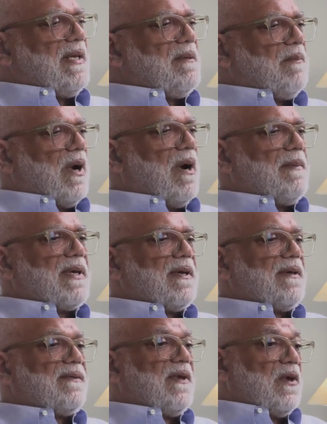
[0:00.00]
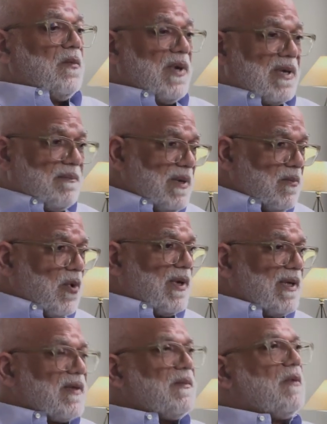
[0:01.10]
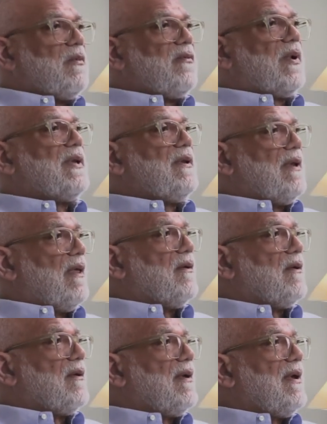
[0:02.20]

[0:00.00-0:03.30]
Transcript: at the bar because we could be more intimate with one another,